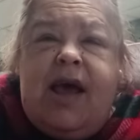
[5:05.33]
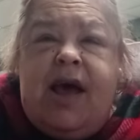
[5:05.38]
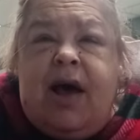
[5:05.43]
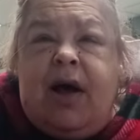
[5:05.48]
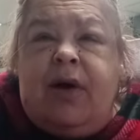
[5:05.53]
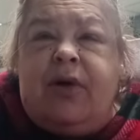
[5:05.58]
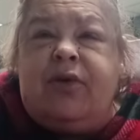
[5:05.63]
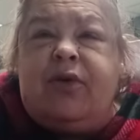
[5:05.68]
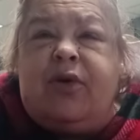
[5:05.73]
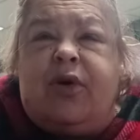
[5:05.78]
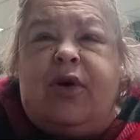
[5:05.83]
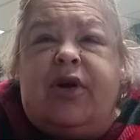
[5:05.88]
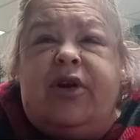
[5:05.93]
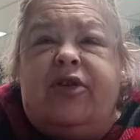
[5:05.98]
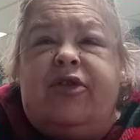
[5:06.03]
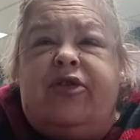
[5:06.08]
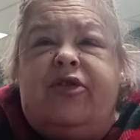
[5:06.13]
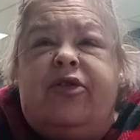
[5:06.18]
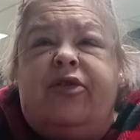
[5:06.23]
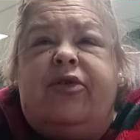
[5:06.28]
held on
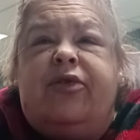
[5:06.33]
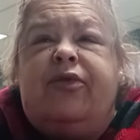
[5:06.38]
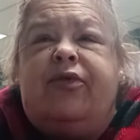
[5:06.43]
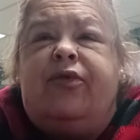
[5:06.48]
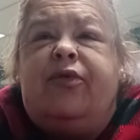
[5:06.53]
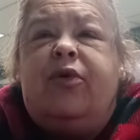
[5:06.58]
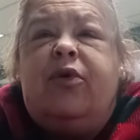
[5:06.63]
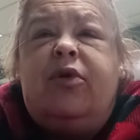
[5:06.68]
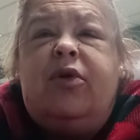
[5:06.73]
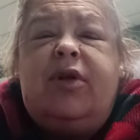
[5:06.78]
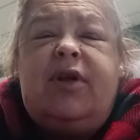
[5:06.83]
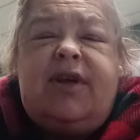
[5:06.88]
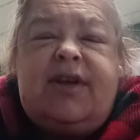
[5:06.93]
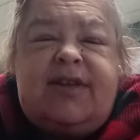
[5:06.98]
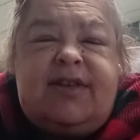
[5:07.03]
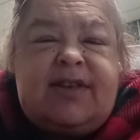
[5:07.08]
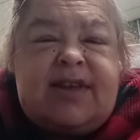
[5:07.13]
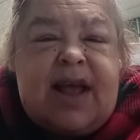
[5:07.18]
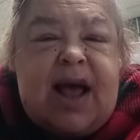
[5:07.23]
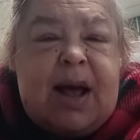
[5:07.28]
to the full
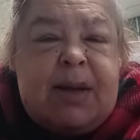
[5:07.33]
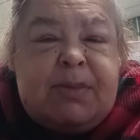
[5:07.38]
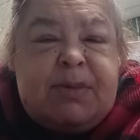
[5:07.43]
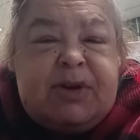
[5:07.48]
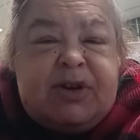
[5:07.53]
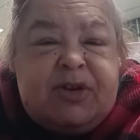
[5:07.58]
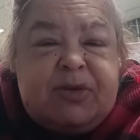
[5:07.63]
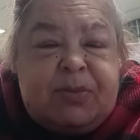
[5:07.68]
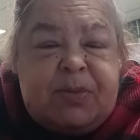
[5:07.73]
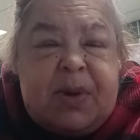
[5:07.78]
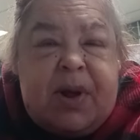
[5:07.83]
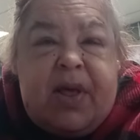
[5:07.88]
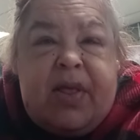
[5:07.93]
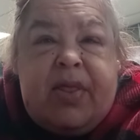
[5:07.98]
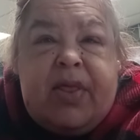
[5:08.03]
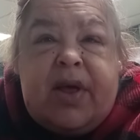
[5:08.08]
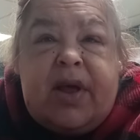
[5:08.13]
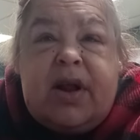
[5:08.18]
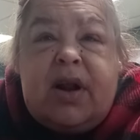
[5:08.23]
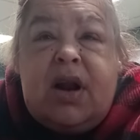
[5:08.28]

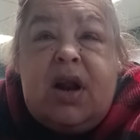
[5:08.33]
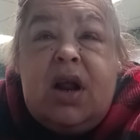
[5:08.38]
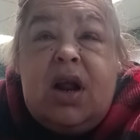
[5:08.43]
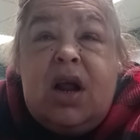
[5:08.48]
establishment that